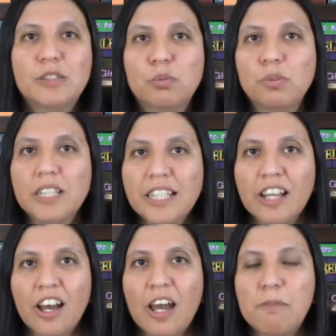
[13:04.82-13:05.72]
is really
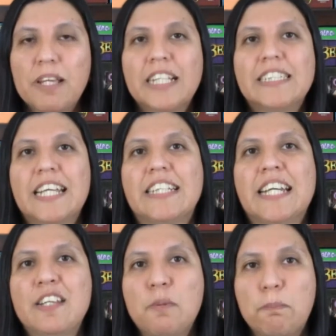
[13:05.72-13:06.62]
odd because they
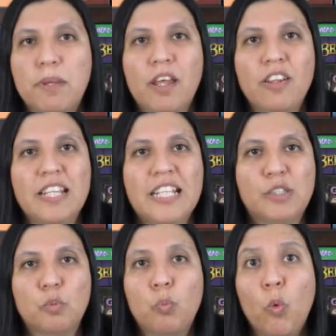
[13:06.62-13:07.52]
tend to build
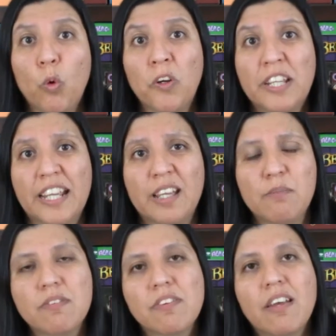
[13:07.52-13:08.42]
these war
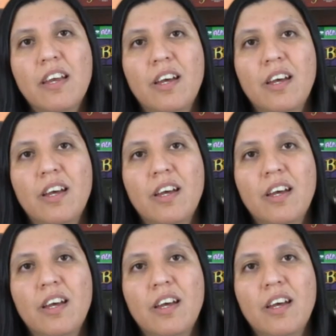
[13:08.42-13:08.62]
games,